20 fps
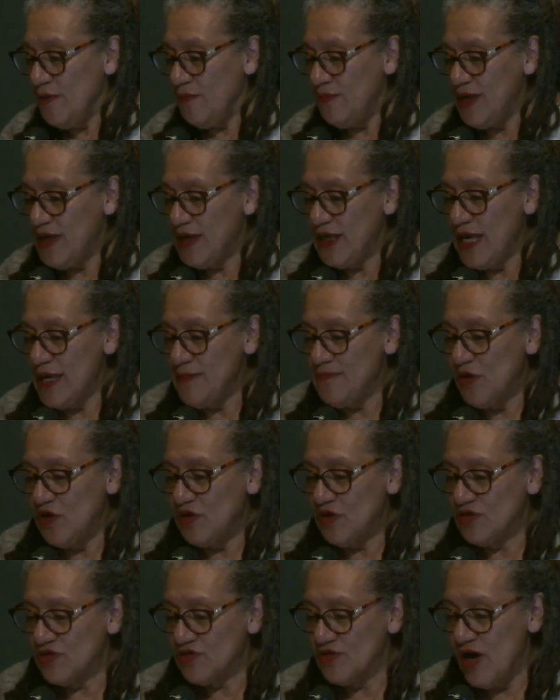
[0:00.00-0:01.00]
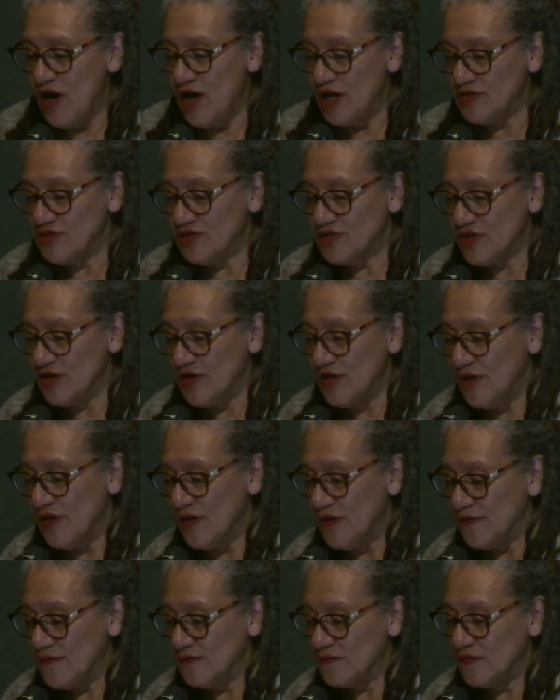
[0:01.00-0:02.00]
we came across
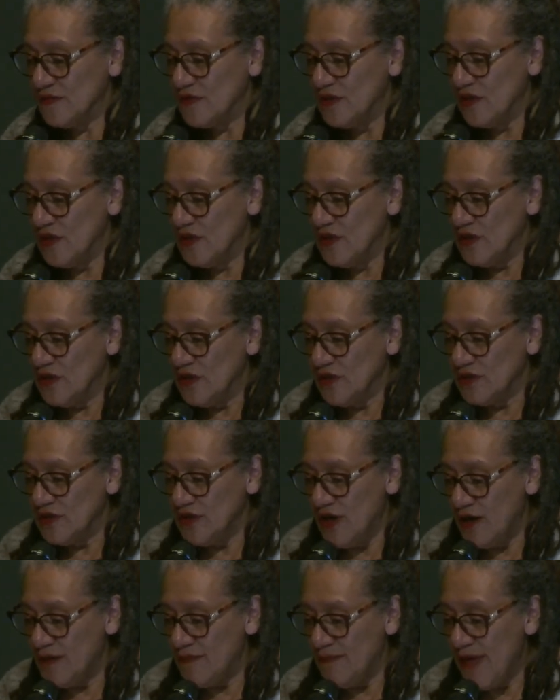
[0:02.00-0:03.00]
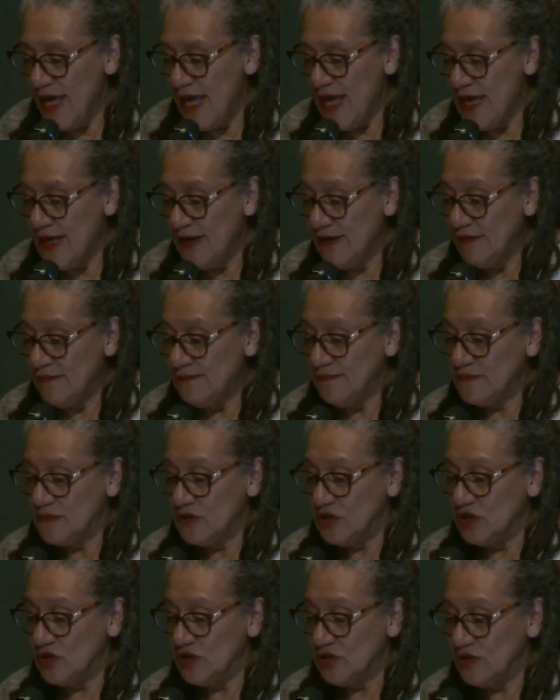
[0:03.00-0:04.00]
a young man,
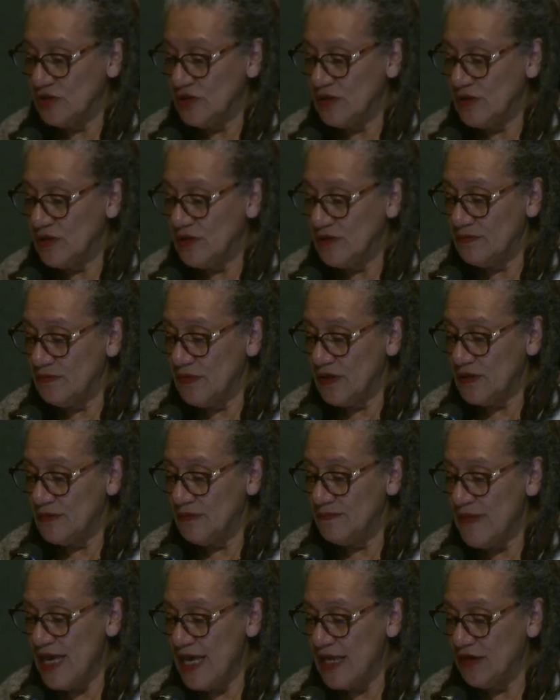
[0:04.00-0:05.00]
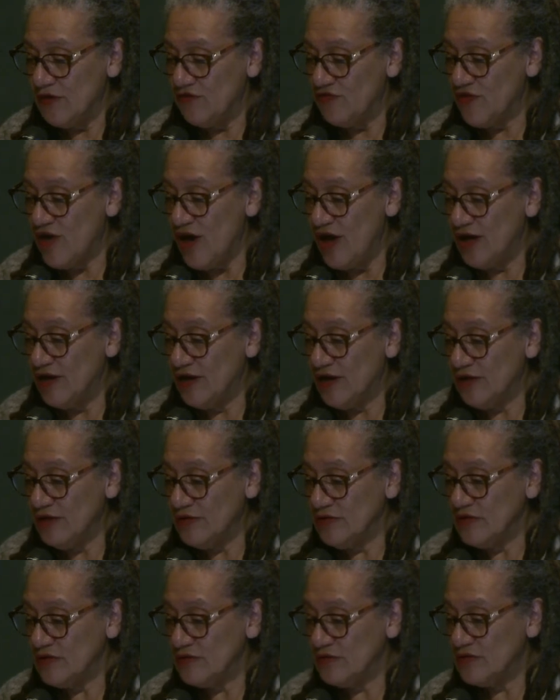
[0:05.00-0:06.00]
a man of
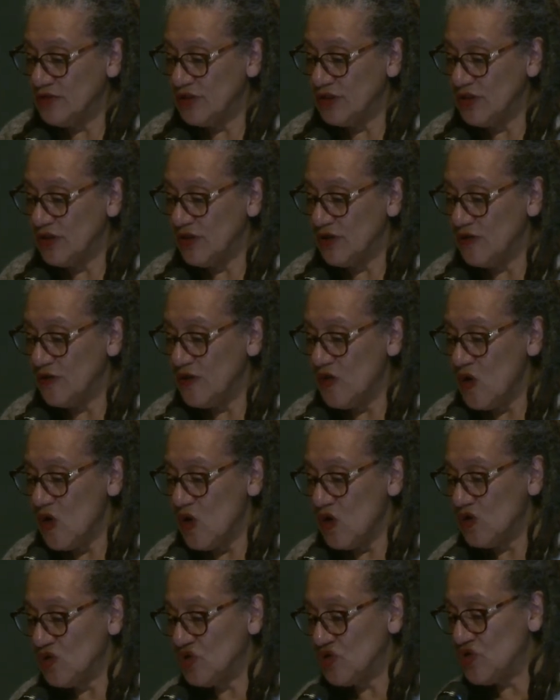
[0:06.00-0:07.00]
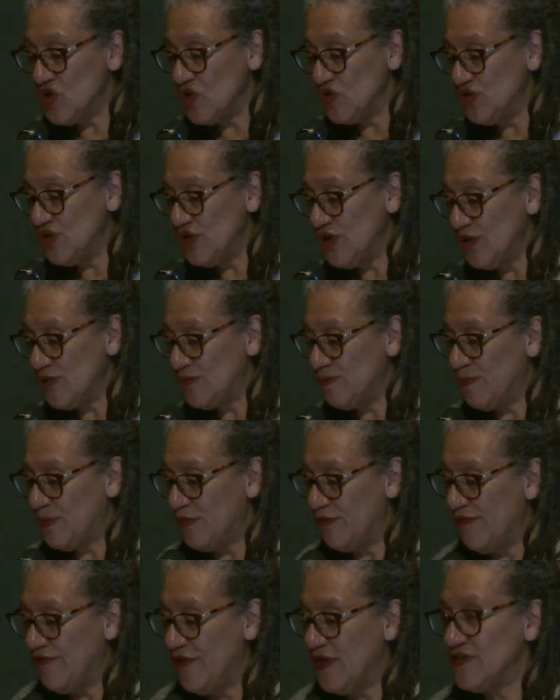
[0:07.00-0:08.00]
color, who's an associate
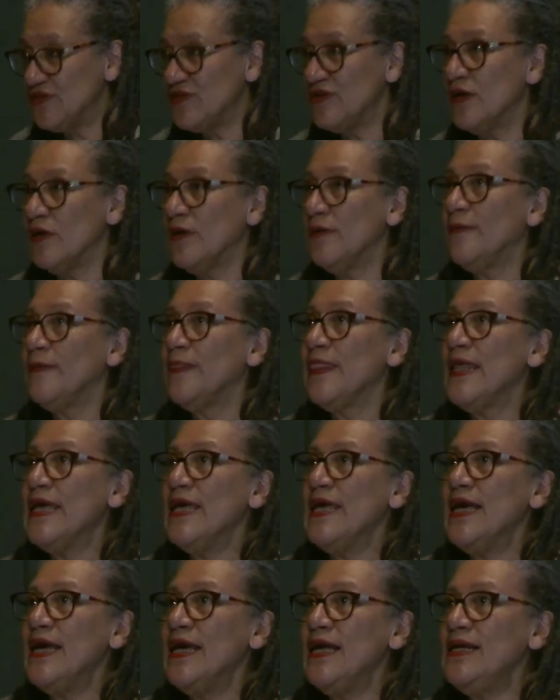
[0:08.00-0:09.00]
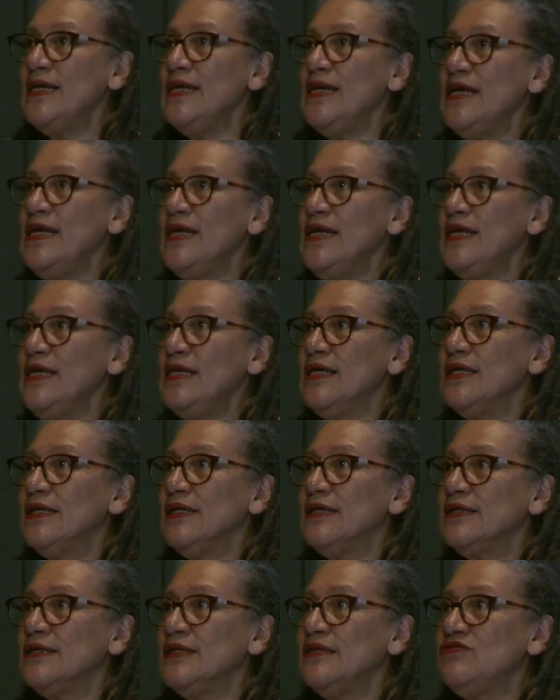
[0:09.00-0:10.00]
professor, and he
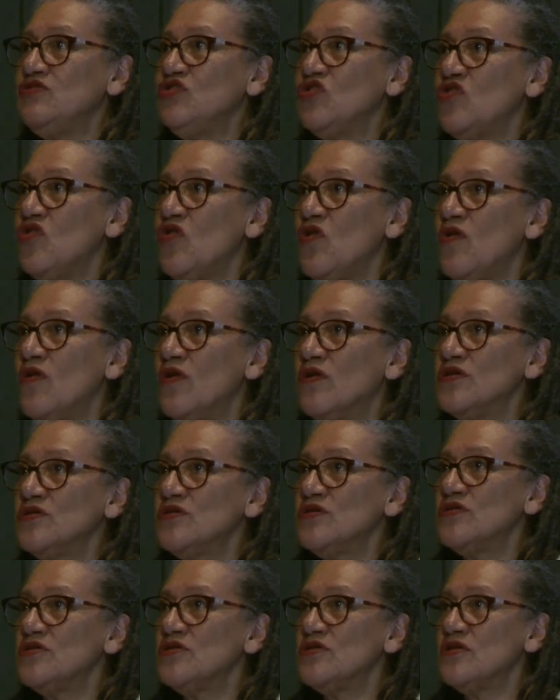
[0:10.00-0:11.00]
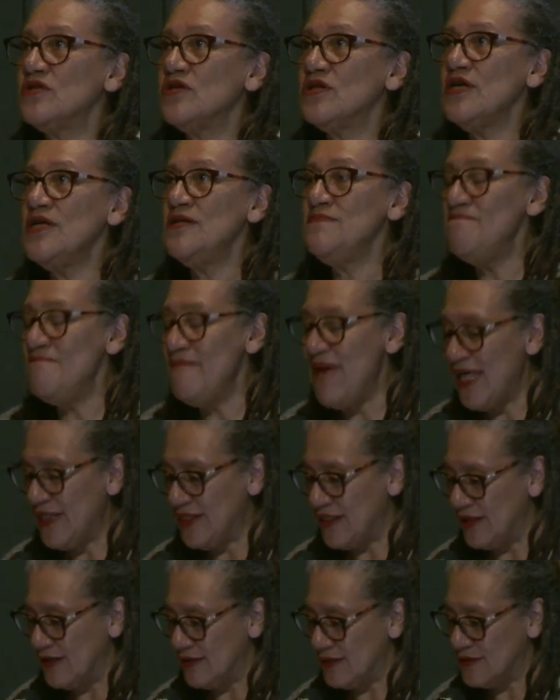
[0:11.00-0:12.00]
gives a course in
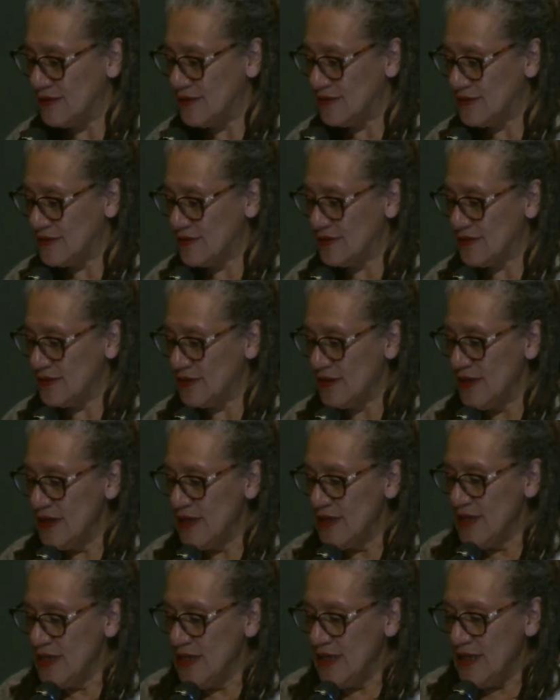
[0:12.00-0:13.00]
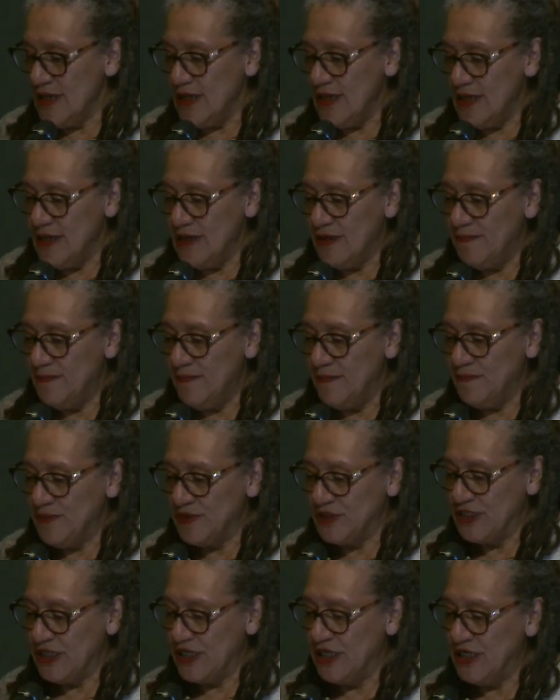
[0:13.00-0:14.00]
methods in a
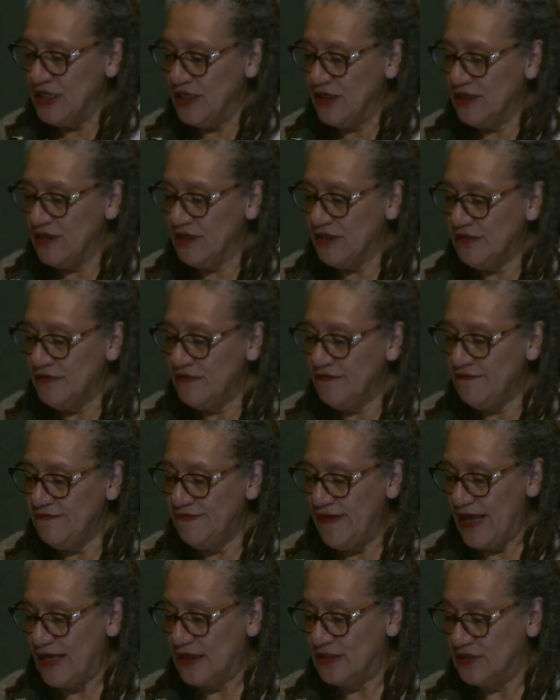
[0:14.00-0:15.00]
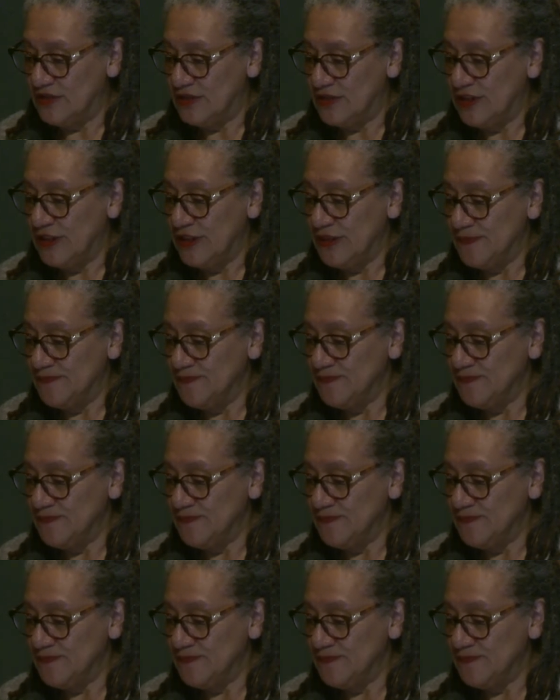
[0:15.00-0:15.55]
particular faculty.